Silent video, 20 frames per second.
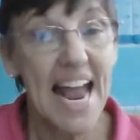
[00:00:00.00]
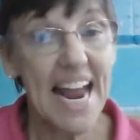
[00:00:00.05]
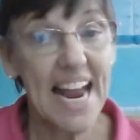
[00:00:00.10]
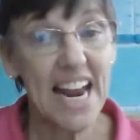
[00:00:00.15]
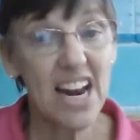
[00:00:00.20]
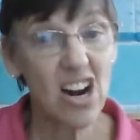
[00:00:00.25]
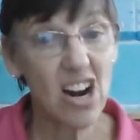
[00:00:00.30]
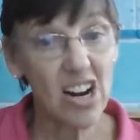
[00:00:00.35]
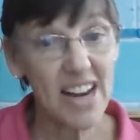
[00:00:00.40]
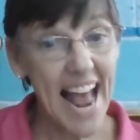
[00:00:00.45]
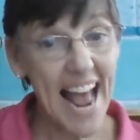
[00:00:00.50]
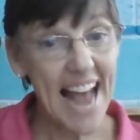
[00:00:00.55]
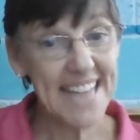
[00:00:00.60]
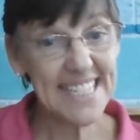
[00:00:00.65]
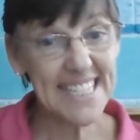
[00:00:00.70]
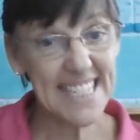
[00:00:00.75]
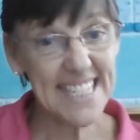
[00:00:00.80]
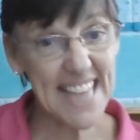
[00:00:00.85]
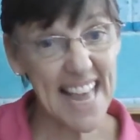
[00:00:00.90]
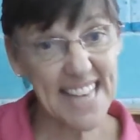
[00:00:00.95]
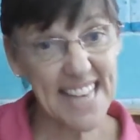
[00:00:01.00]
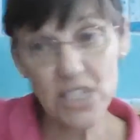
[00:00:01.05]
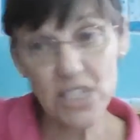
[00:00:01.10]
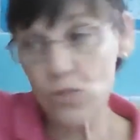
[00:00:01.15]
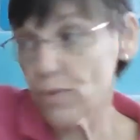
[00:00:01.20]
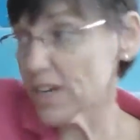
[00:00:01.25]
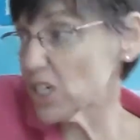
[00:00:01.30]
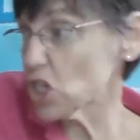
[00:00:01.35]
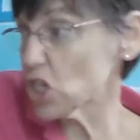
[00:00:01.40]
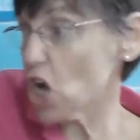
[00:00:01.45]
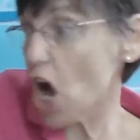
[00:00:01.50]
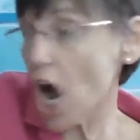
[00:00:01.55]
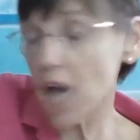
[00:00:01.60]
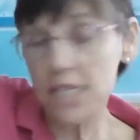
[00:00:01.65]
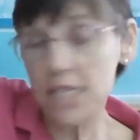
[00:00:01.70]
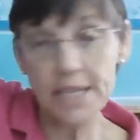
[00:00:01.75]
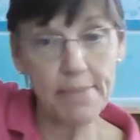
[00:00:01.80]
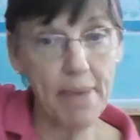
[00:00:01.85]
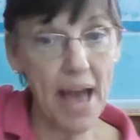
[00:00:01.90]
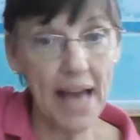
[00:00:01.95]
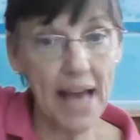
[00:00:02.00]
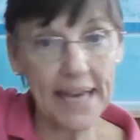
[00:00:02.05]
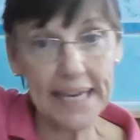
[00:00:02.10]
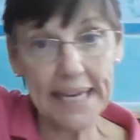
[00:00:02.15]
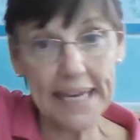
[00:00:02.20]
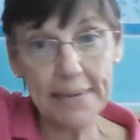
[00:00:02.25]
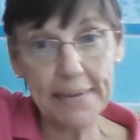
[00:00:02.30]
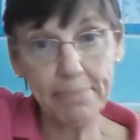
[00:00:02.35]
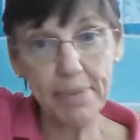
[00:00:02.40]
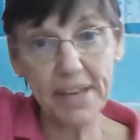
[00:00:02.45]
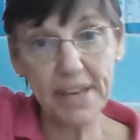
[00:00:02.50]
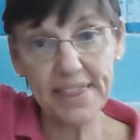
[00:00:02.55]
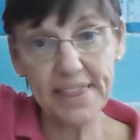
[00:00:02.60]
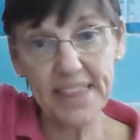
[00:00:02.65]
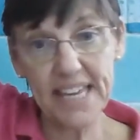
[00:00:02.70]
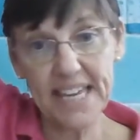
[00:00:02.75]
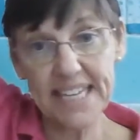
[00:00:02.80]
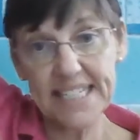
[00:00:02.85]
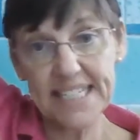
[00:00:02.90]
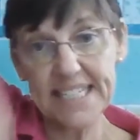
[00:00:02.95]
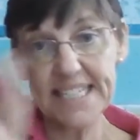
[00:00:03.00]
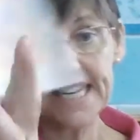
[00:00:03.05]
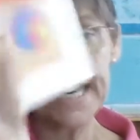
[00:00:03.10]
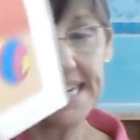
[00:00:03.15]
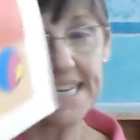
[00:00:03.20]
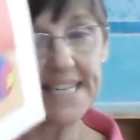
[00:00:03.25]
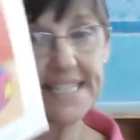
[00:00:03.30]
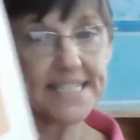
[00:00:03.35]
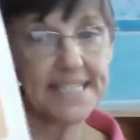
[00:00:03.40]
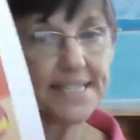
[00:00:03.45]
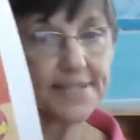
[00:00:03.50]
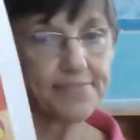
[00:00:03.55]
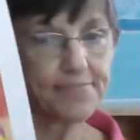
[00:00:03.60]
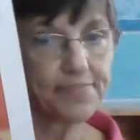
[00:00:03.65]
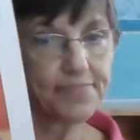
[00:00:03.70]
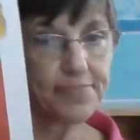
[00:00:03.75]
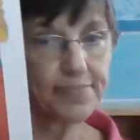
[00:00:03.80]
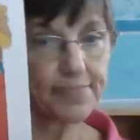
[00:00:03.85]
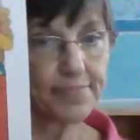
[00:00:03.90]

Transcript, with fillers: In our last lesson, we talked about keeping things neat